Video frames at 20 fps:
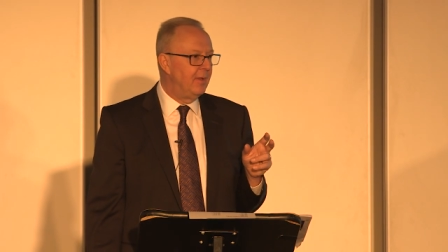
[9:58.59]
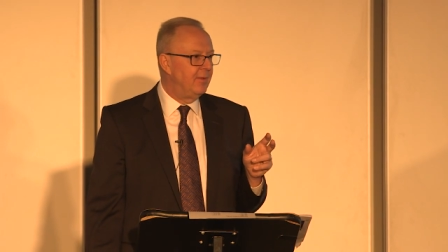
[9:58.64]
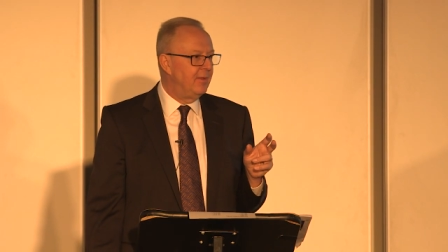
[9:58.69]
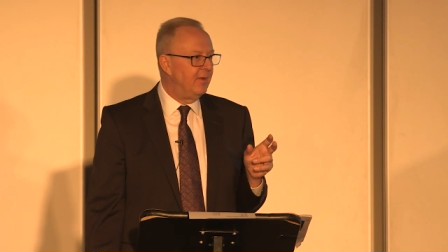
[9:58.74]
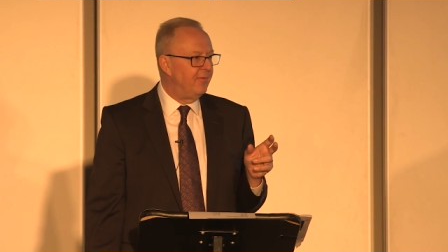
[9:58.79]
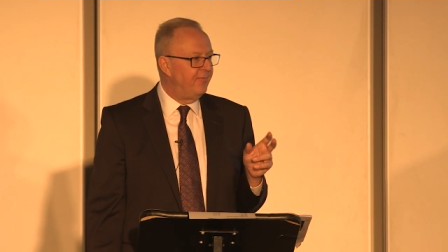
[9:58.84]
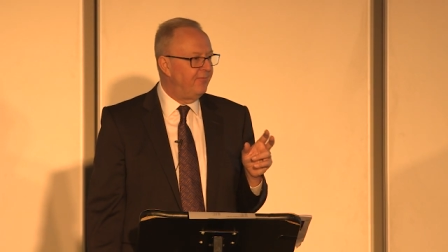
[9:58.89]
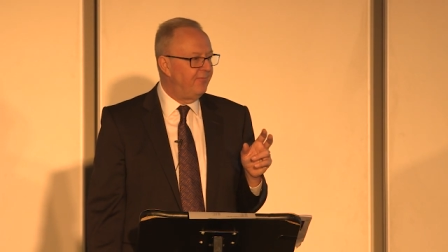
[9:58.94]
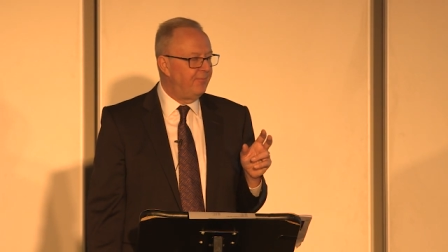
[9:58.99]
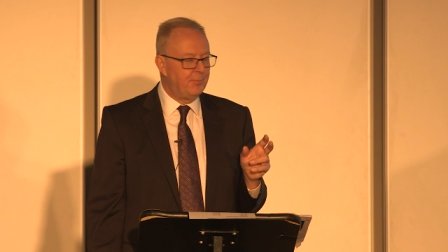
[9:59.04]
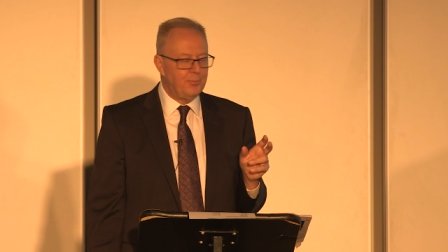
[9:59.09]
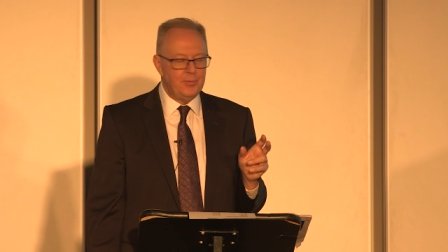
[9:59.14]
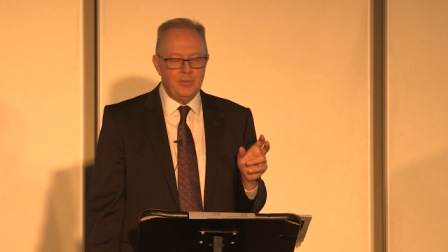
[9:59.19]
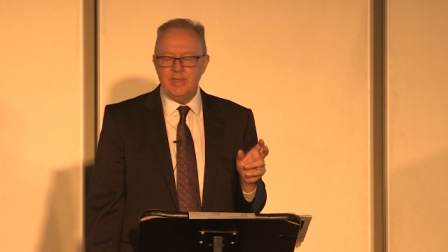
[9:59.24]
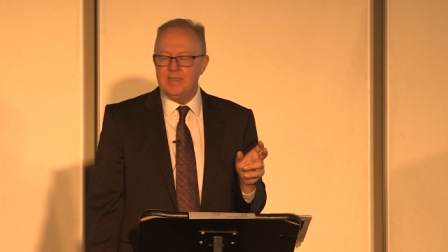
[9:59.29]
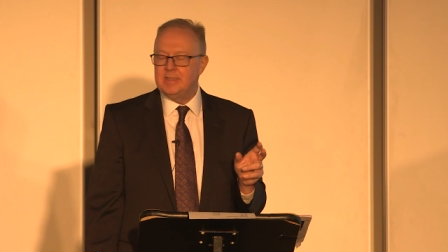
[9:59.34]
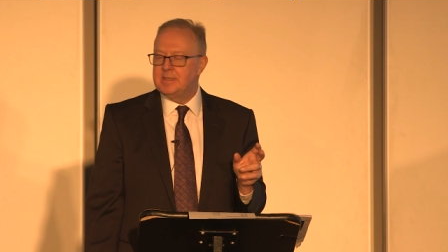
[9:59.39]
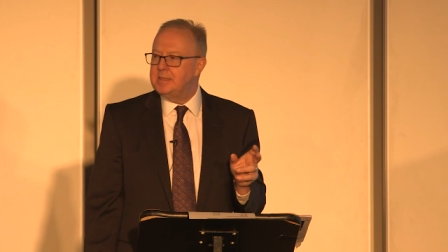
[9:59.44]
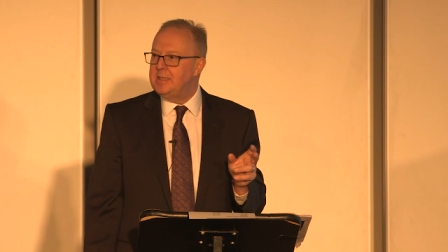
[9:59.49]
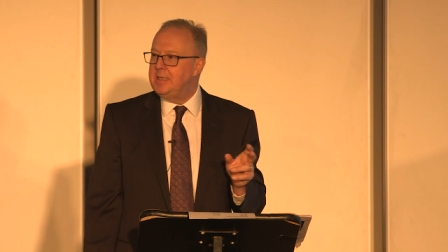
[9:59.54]
that
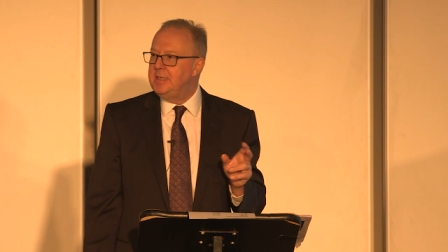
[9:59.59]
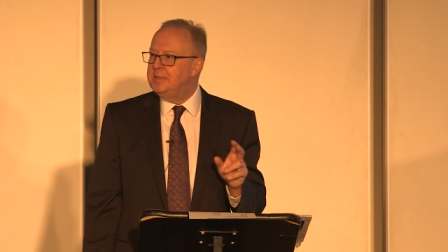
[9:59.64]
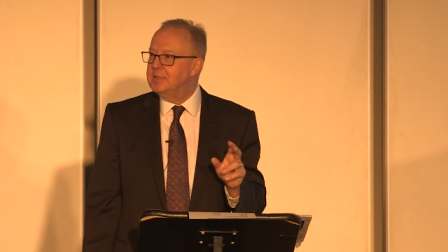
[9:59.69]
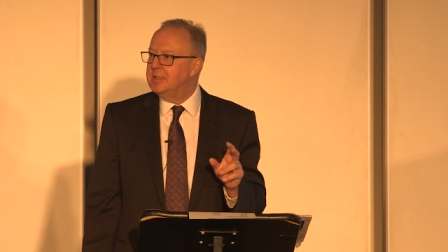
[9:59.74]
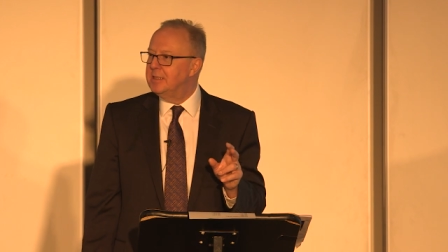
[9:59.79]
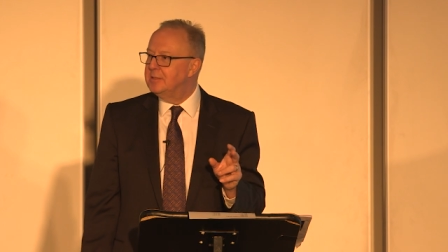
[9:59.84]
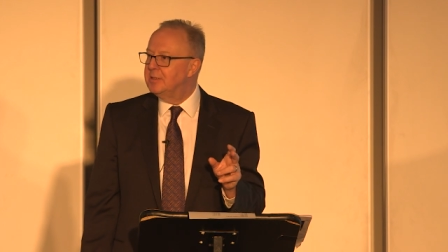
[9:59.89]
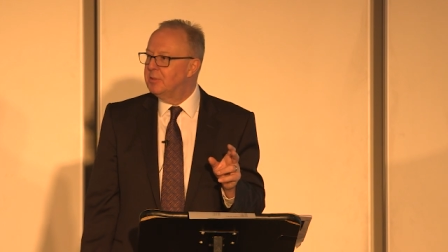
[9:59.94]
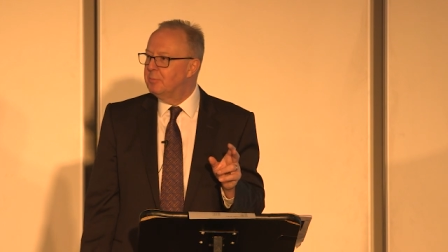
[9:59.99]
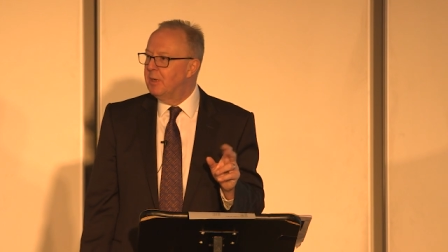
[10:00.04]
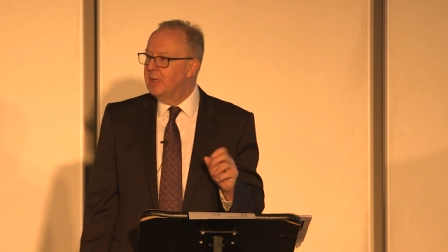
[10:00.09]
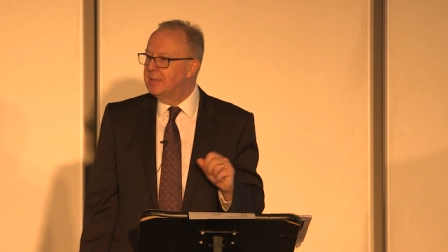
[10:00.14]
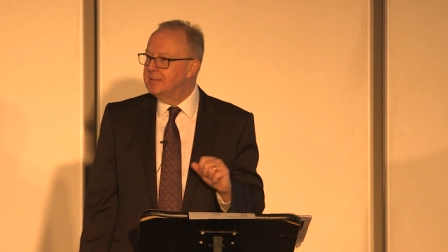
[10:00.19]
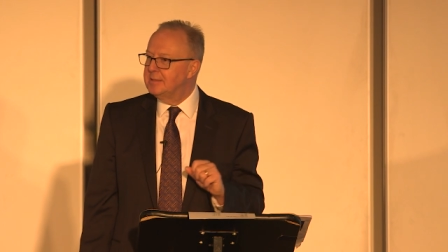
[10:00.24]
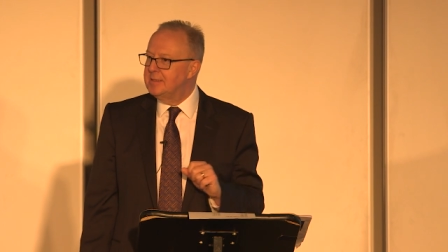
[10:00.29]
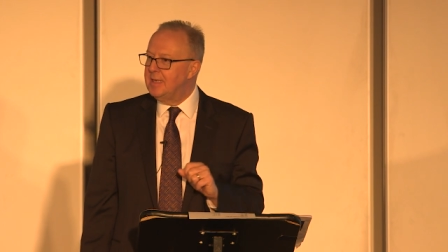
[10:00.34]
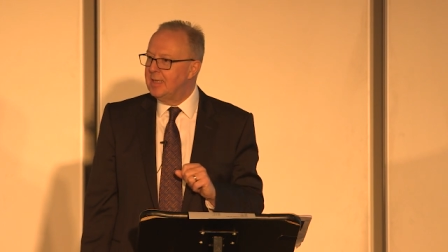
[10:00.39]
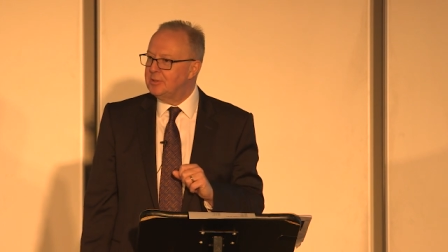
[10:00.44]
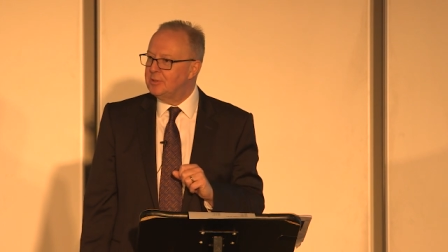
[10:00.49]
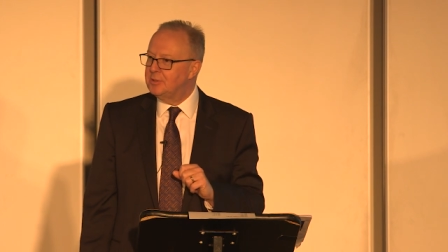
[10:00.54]
preceded the
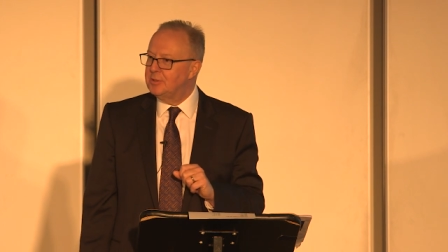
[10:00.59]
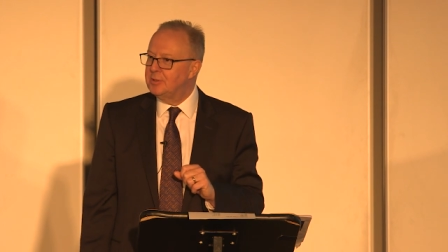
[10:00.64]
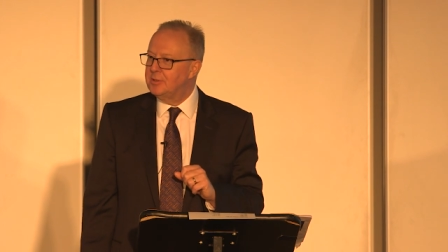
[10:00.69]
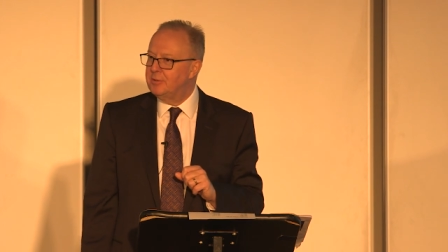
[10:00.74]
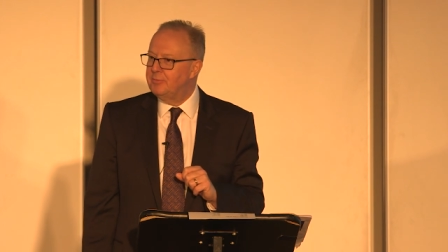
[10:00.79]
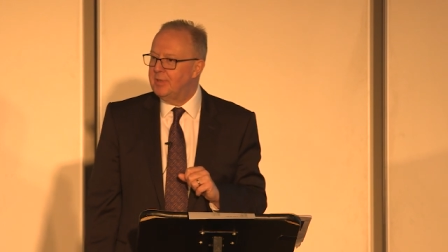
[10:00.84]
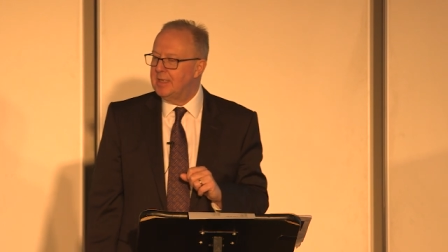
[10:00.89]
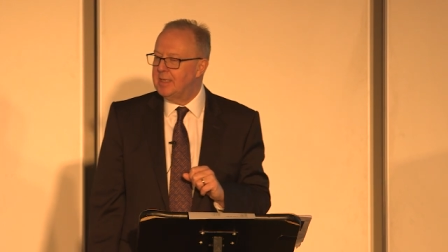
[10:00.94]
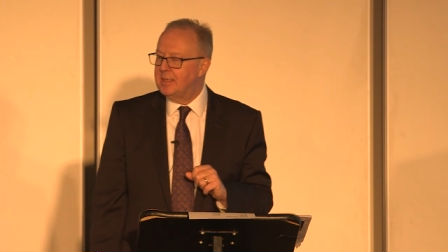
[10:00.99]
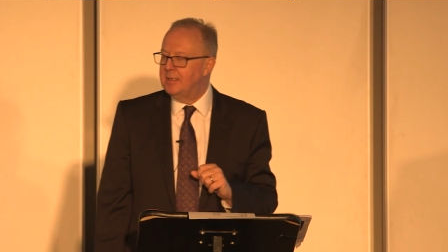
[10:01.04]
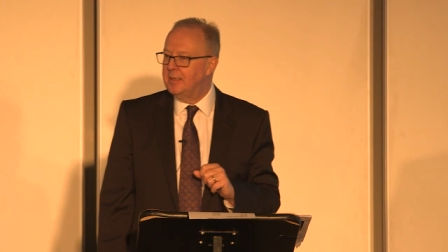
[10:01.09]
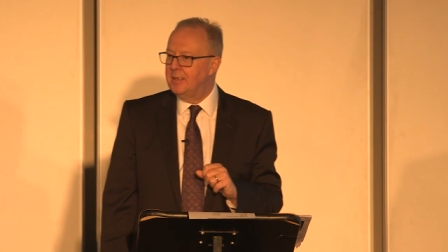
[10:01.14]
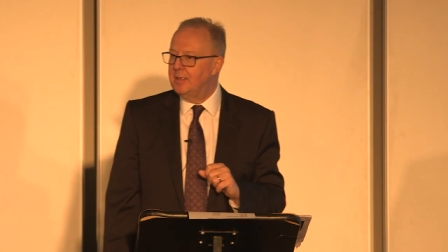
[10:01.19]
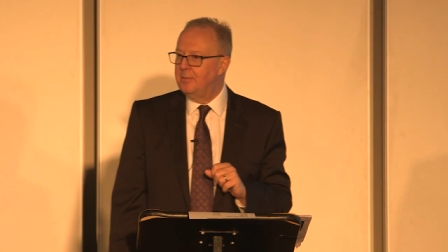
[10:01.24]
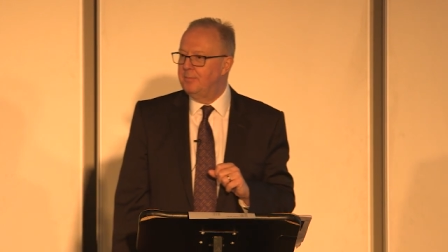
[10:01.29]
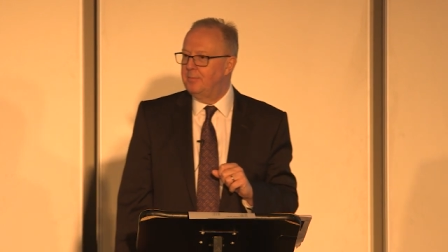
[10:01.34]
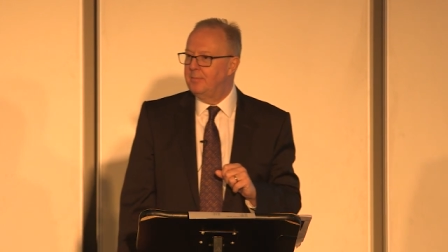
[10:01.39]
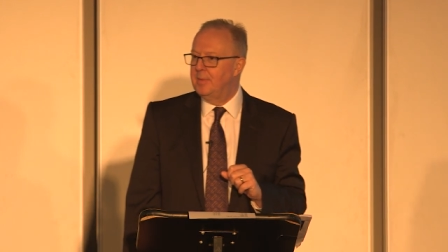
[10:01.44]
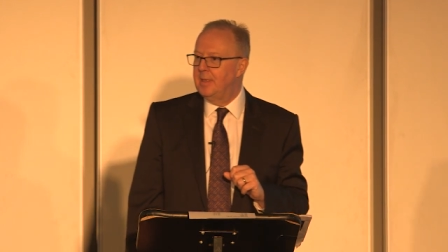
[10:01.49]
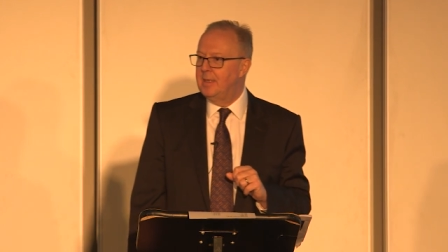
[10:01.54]
words national
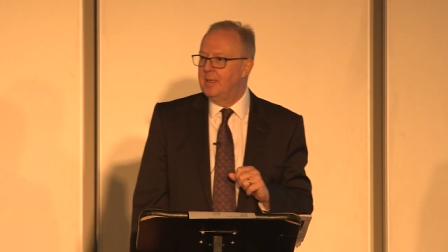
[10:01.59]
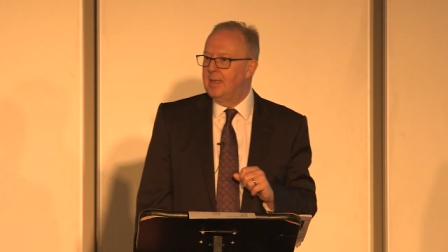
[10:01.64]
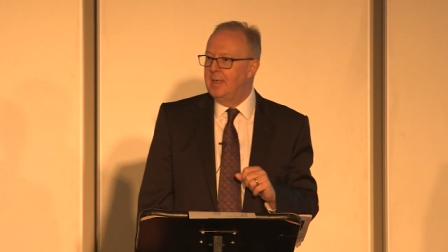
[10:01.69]
curriculum.